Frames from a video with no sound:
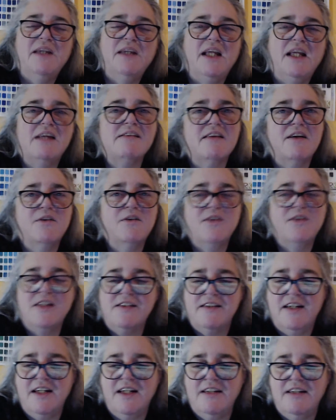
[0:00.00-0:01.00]
That's
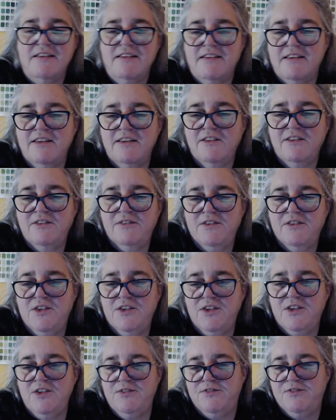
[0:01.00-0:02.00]
always nice.
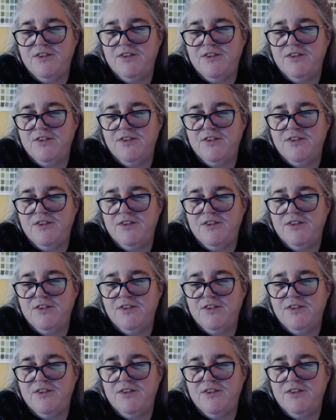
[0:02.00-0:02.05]
Good.